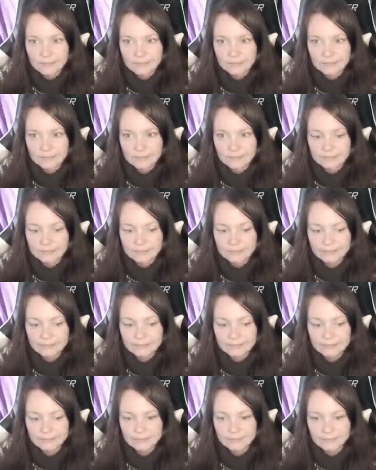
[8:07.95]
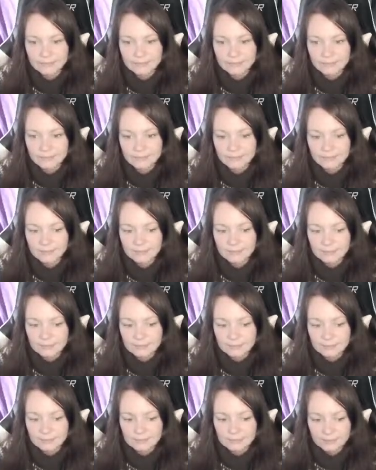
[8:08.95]

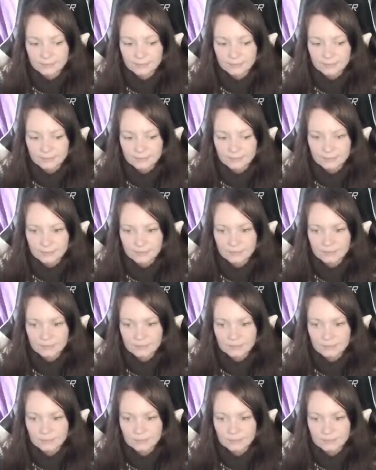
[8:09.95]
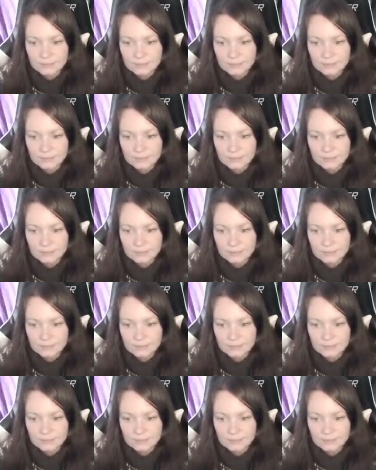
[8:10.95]
[no speech]